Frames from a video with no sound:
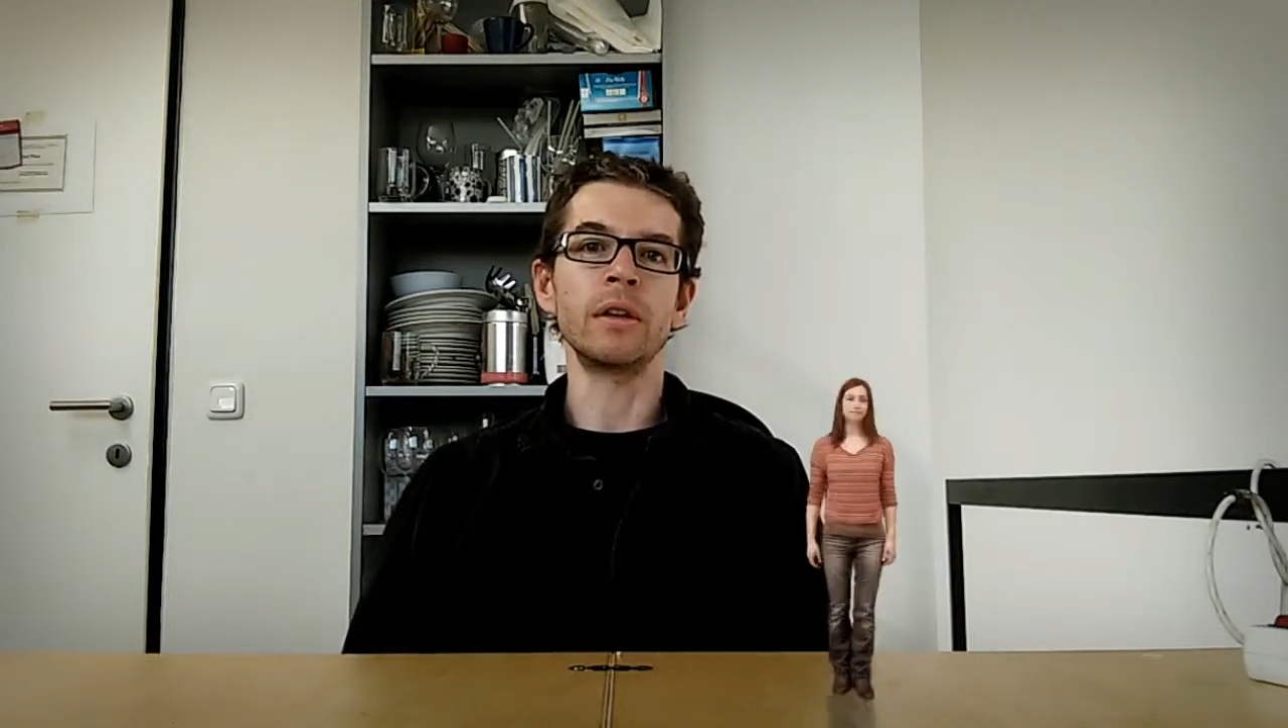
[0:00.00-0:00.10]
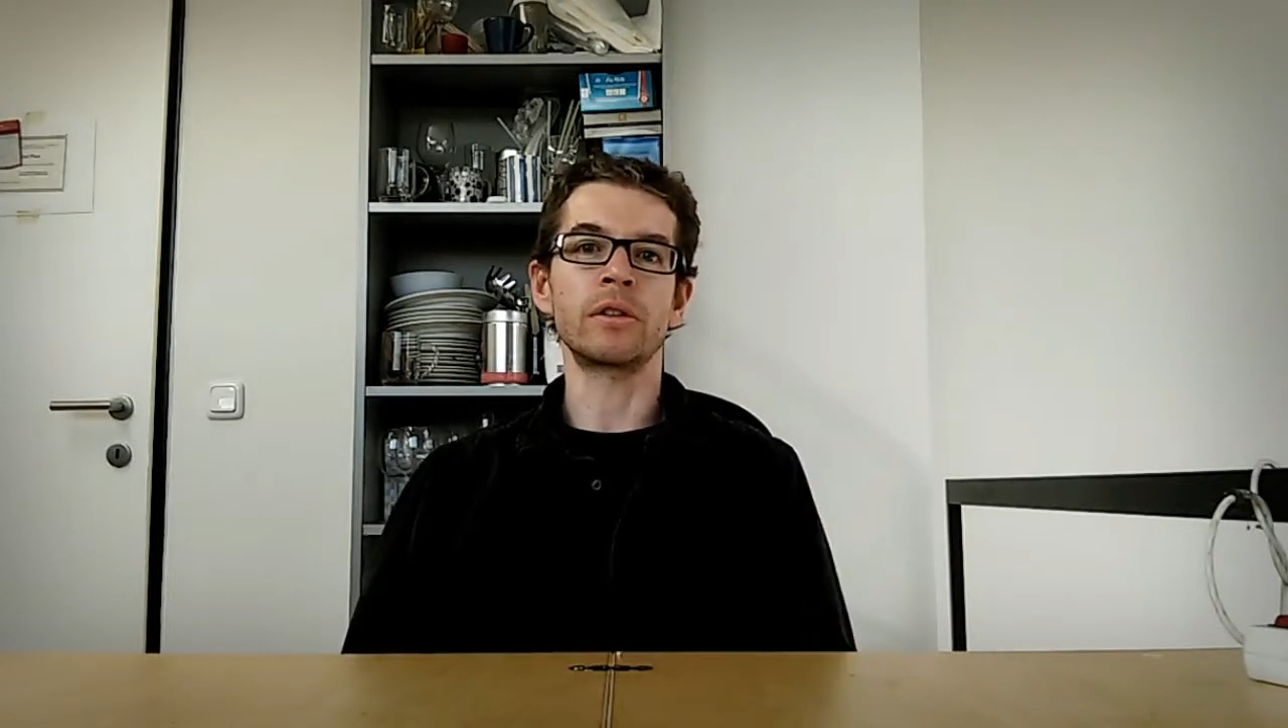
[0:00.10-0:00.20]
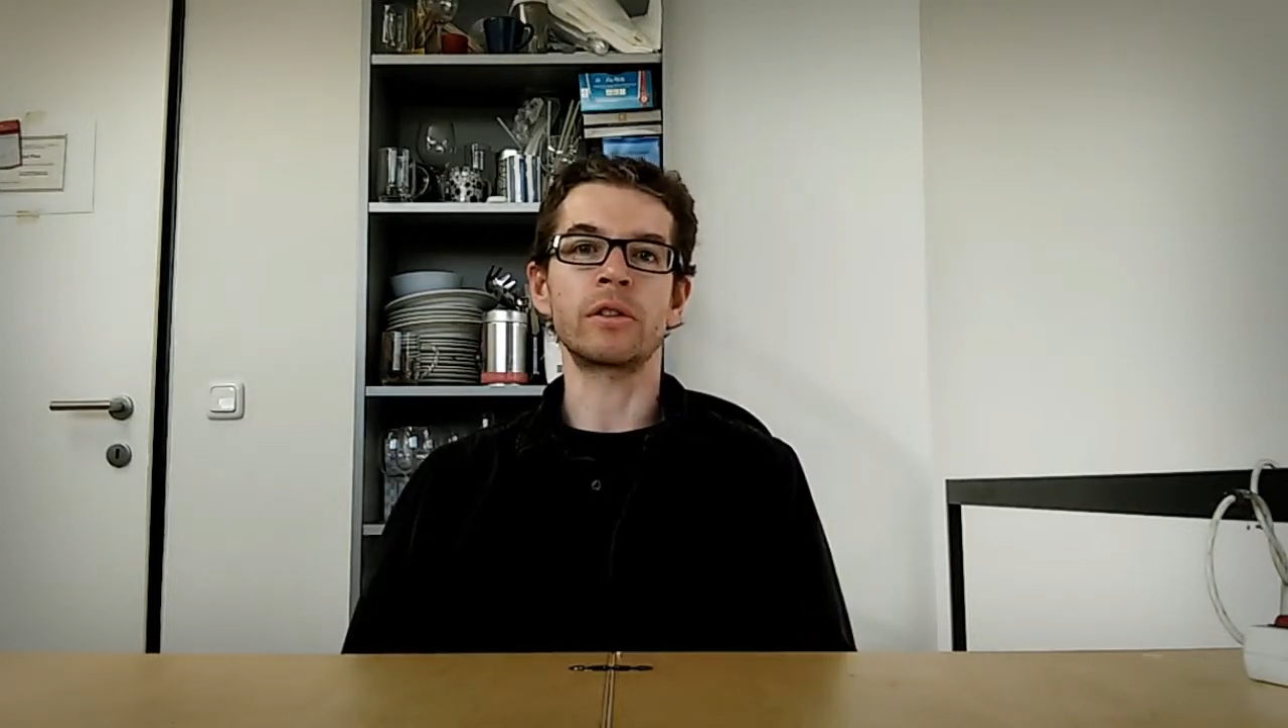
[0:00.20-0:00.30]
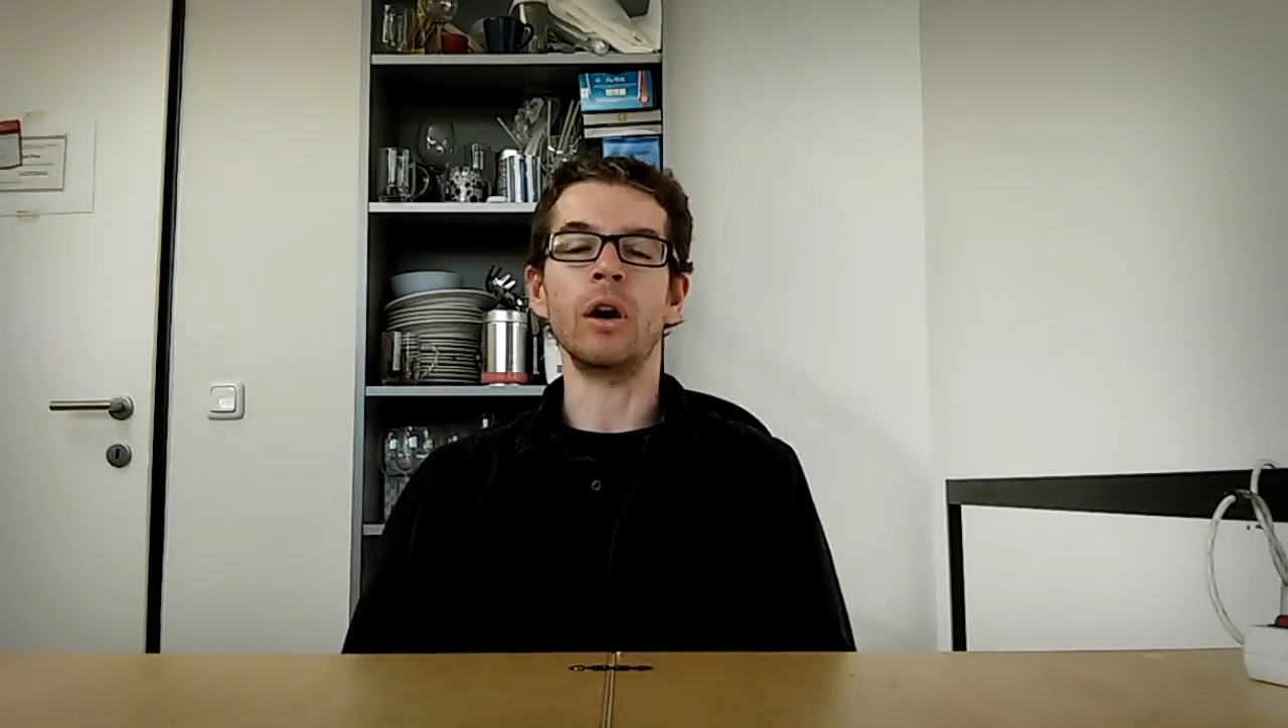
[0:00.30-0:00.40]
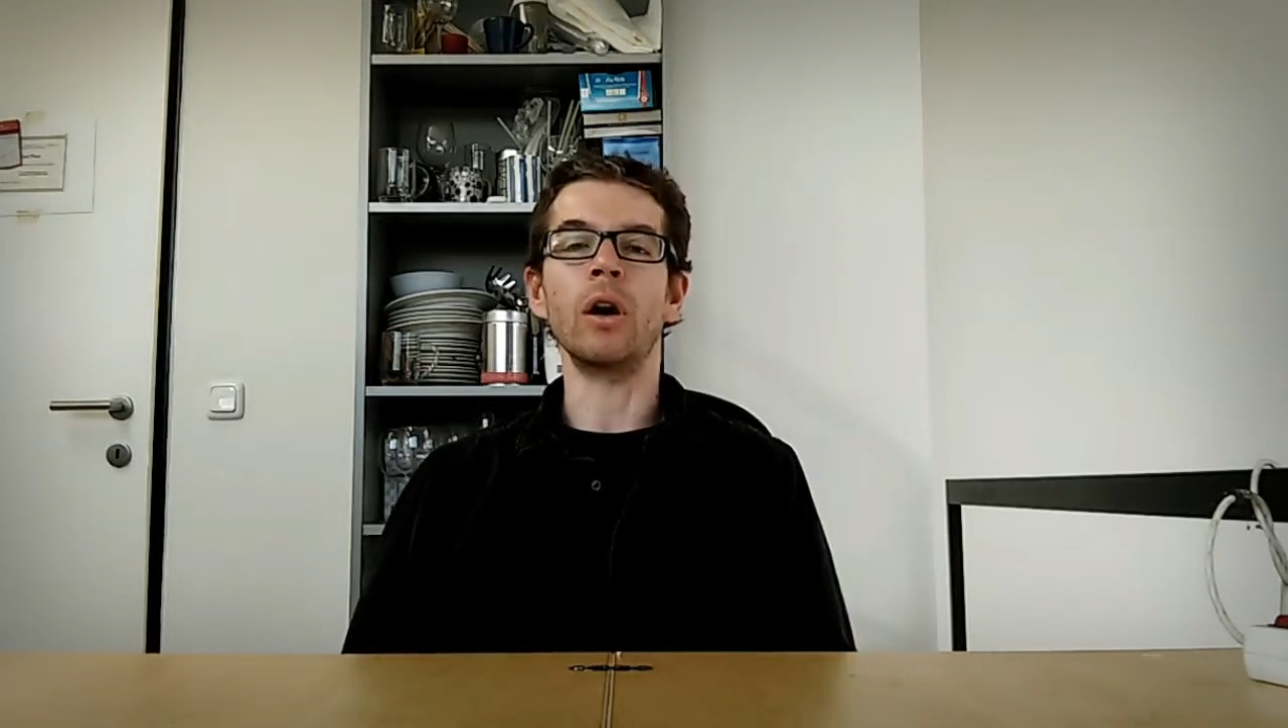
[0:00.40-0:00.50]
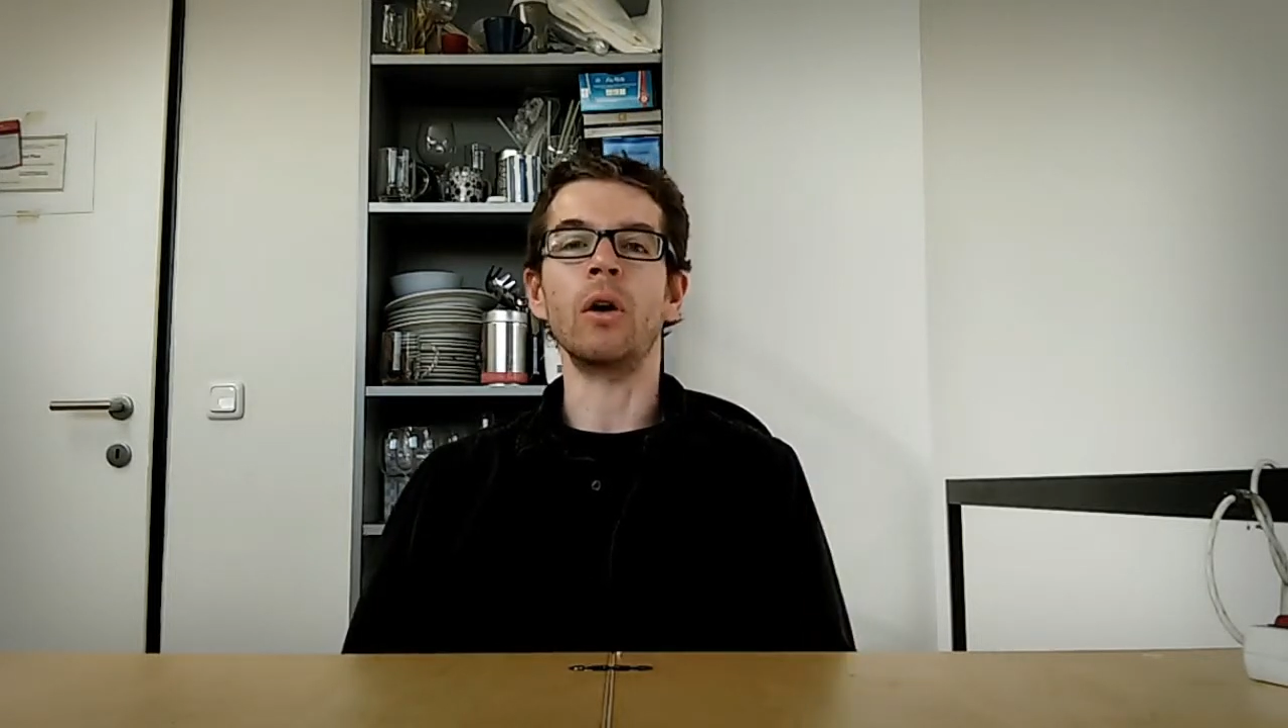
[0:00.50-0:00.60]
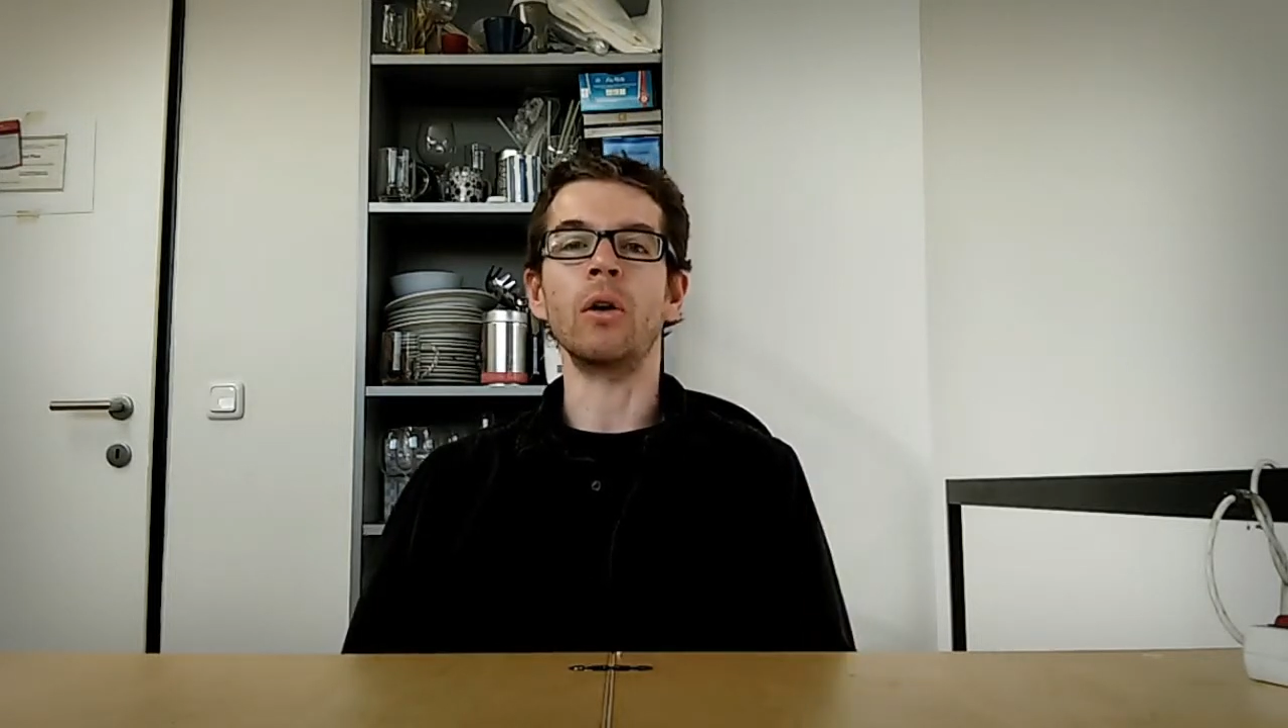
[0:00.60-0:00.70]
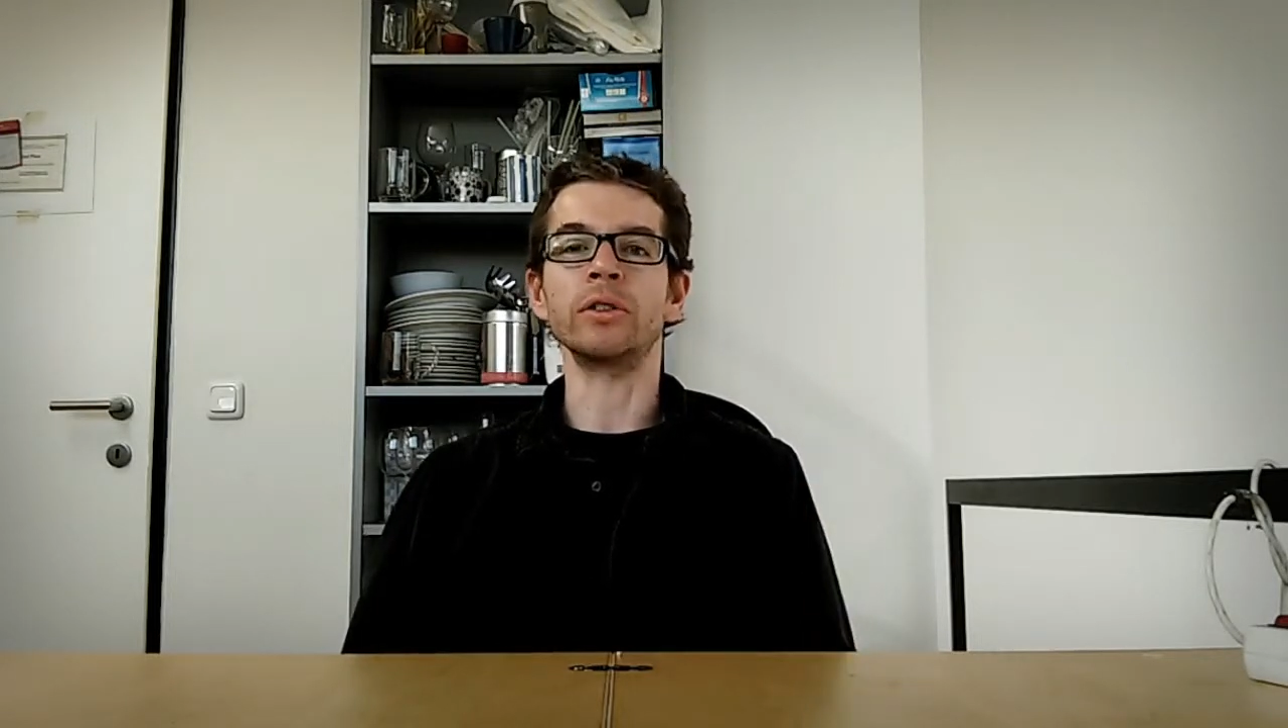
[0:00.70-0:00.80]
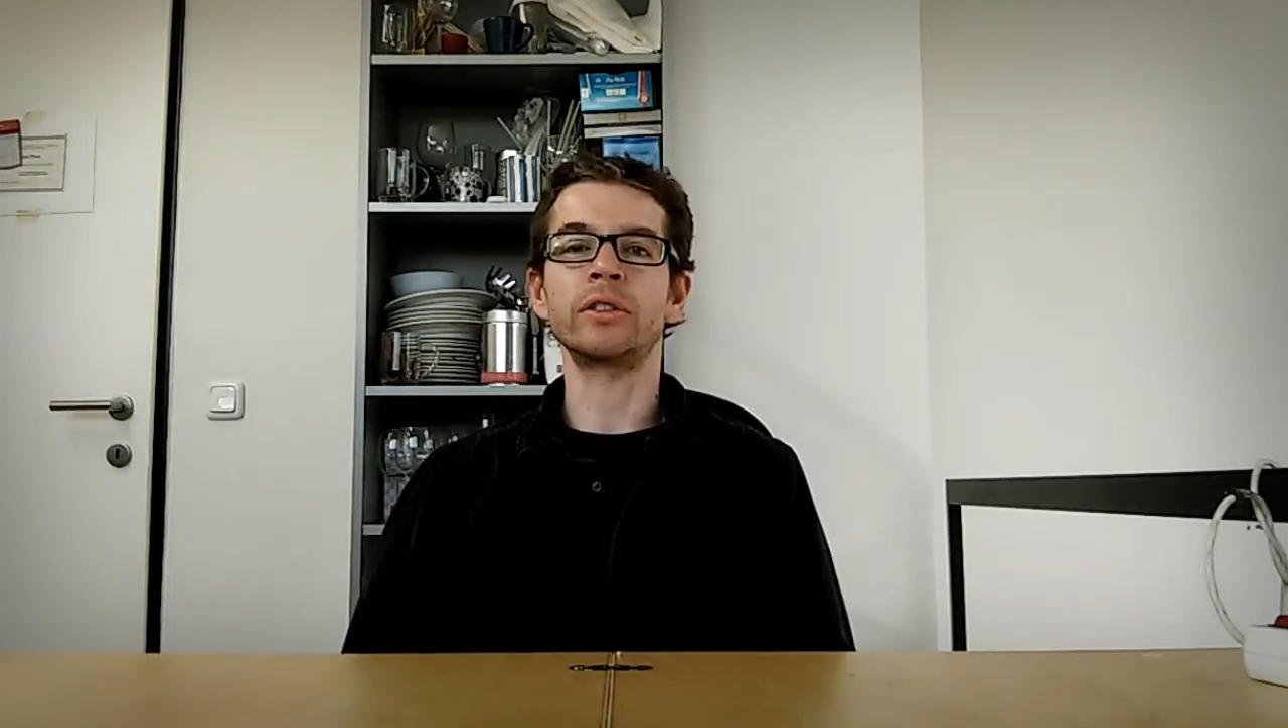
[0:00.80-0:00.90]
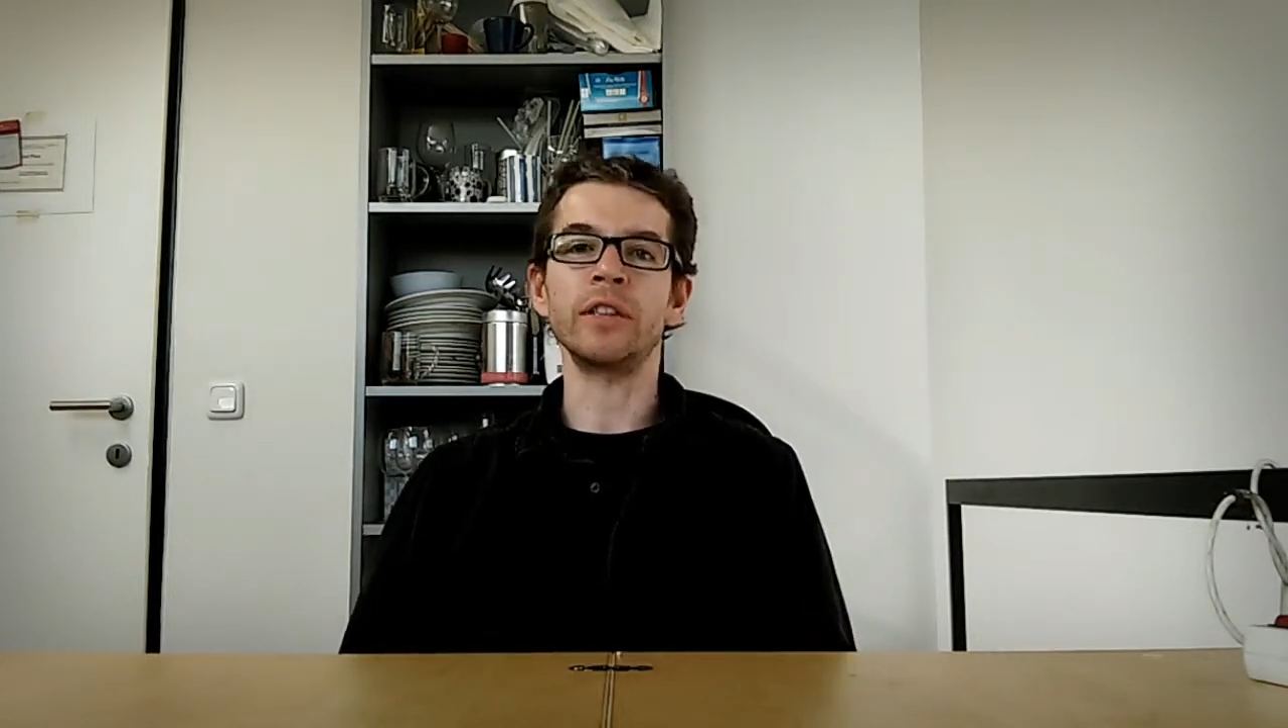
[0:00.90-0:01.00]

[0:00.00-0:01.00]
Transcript: So